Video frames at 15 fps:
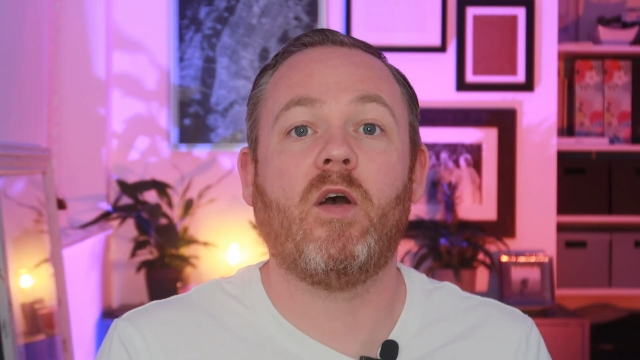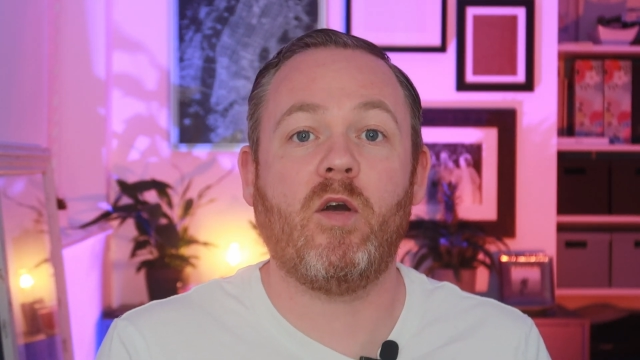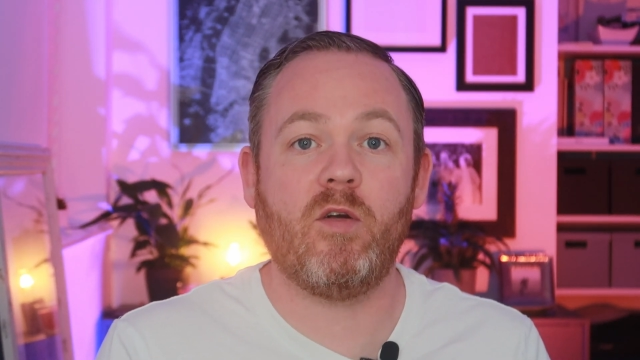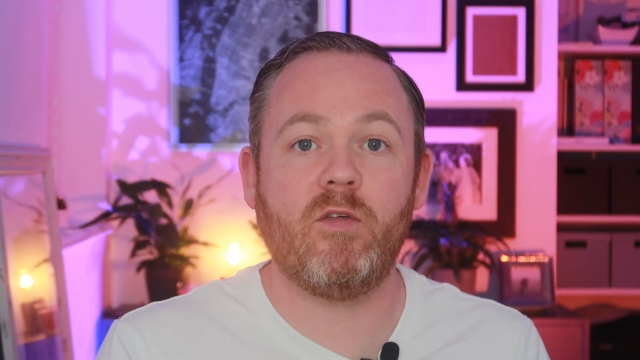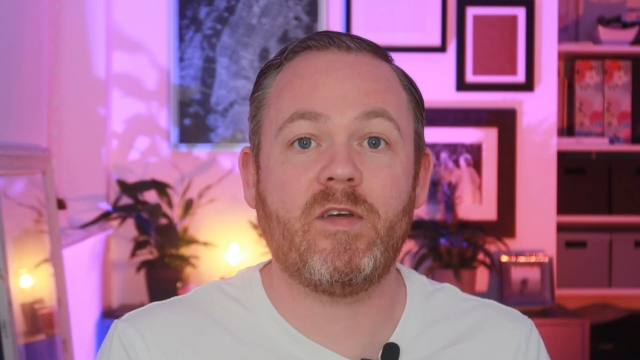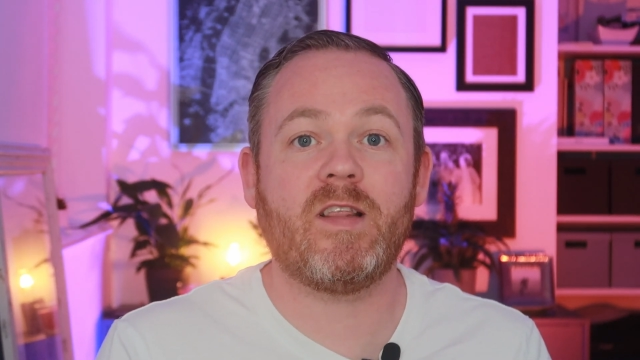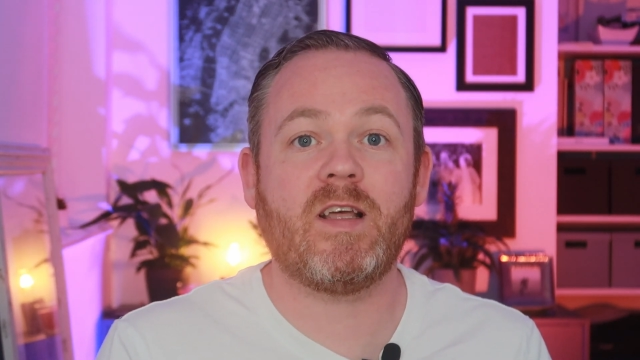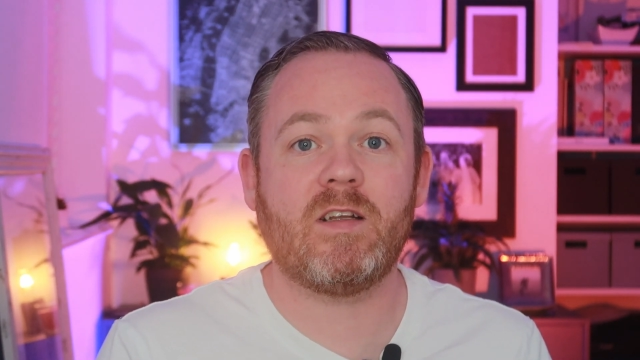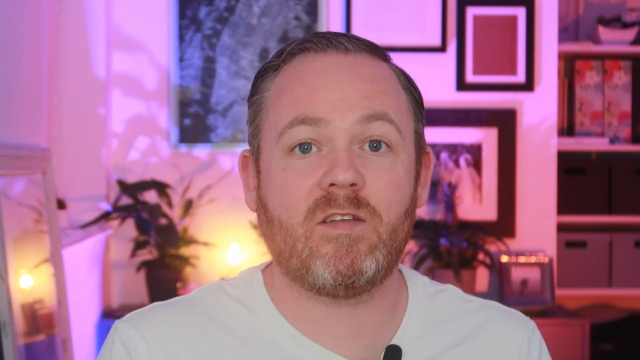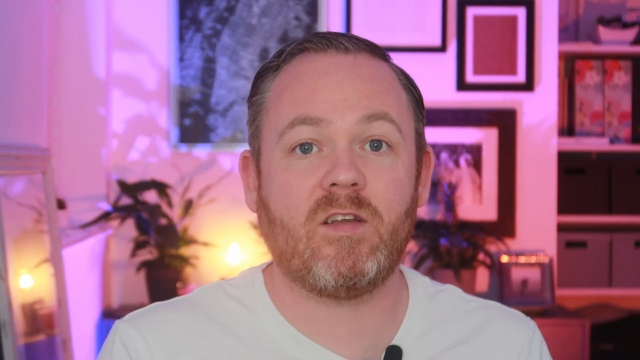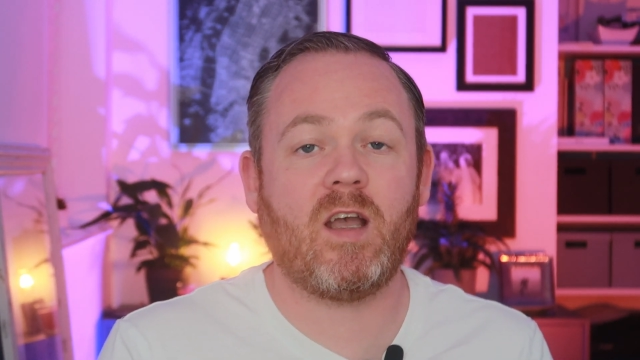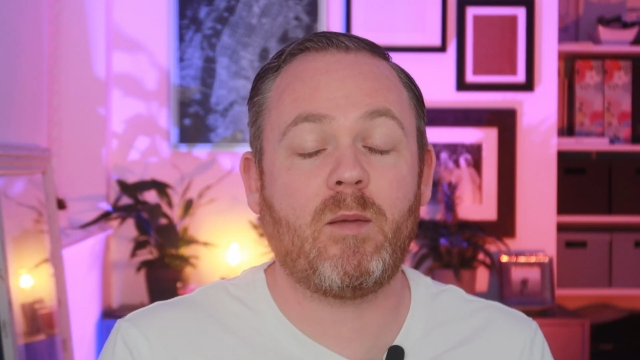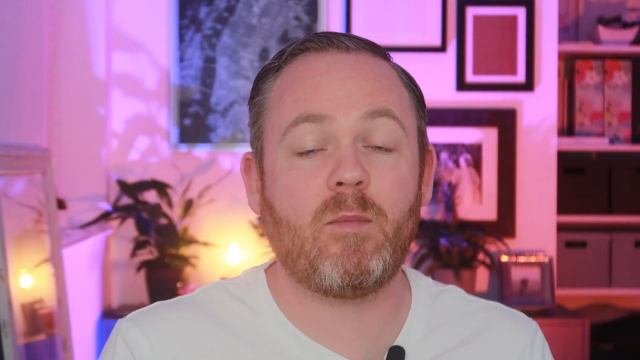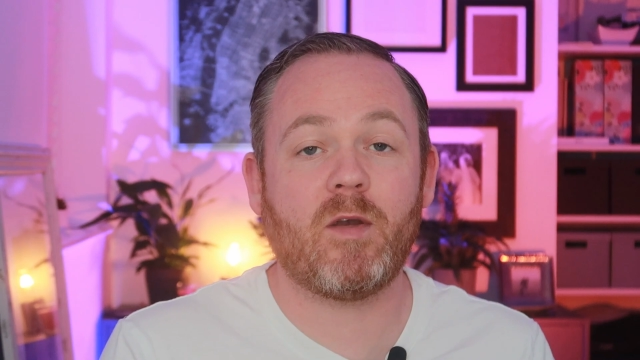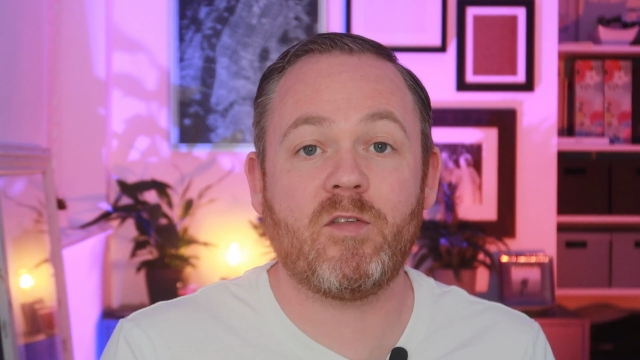over that
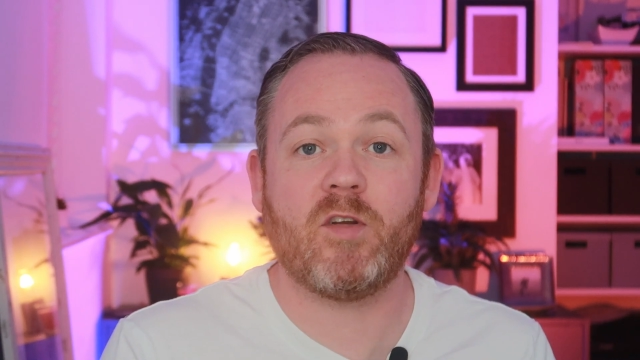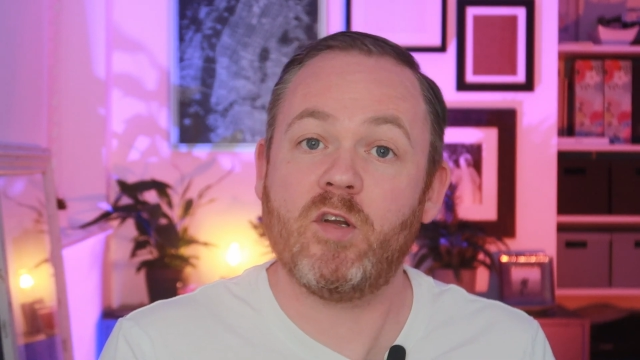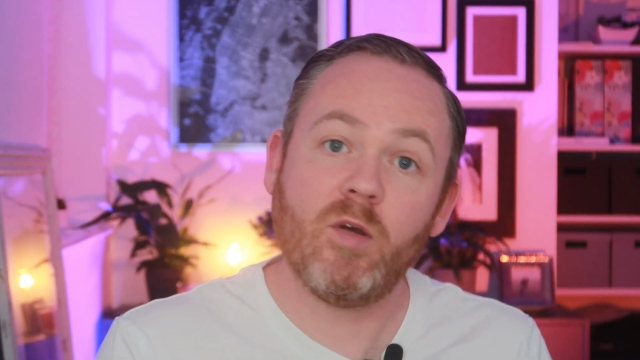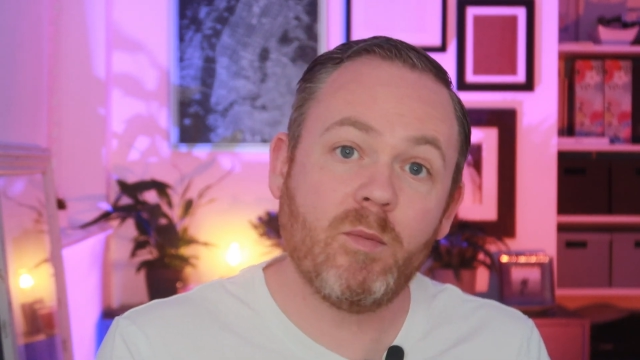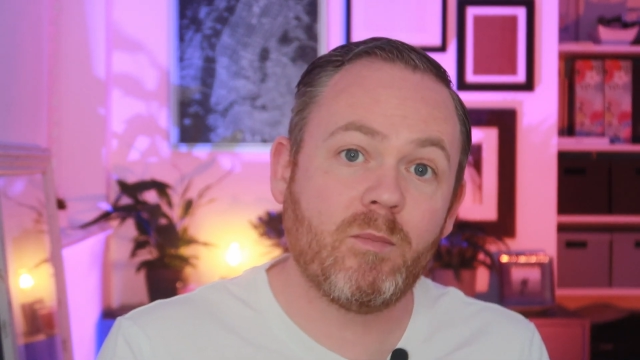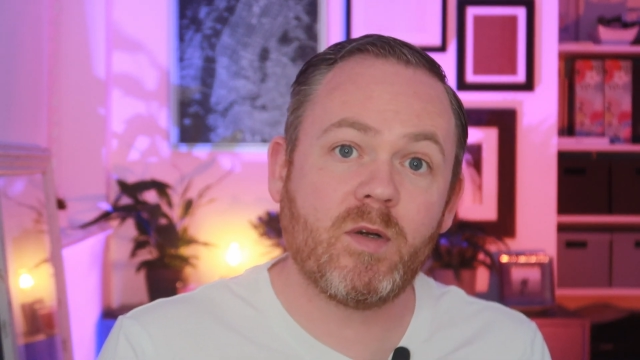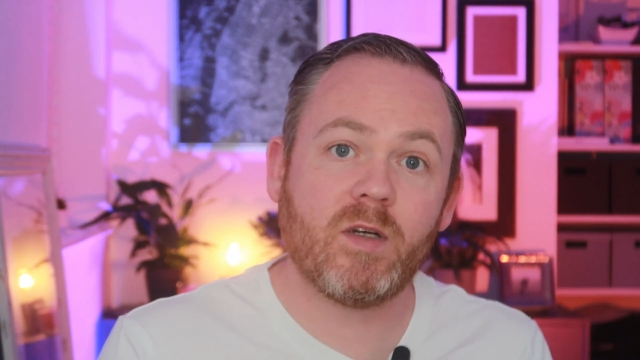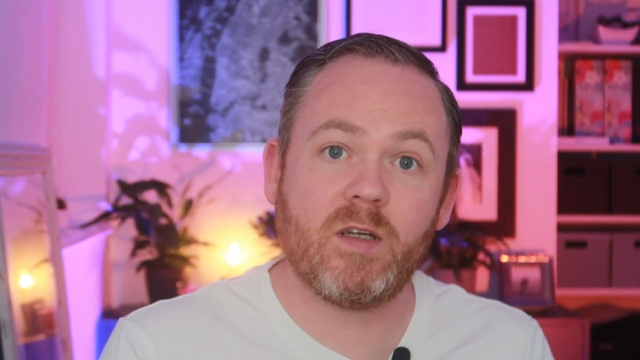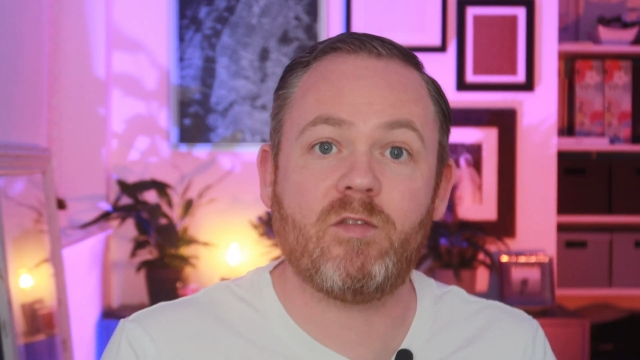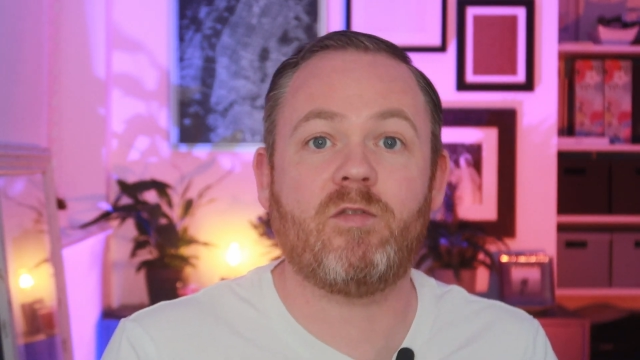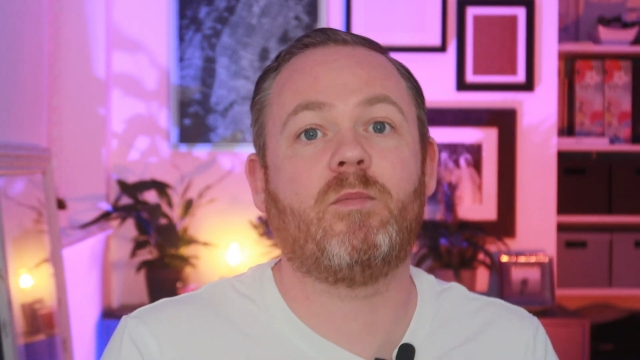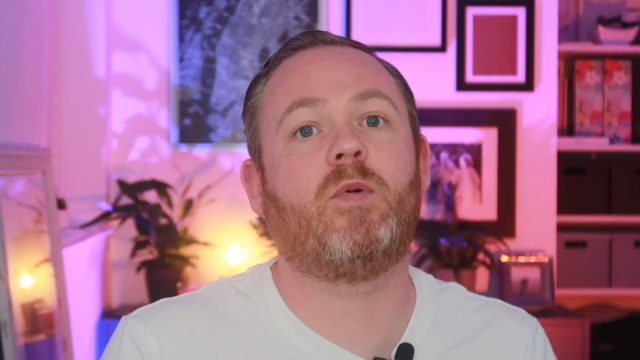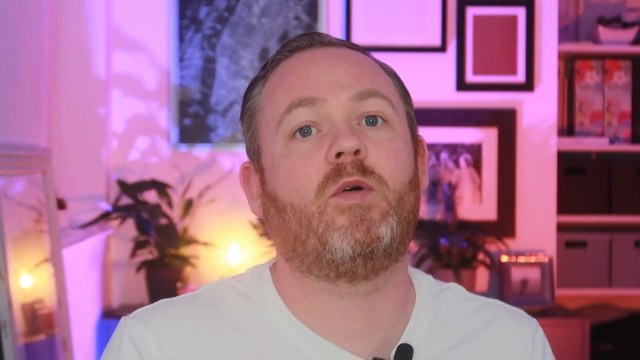time. I have a number of different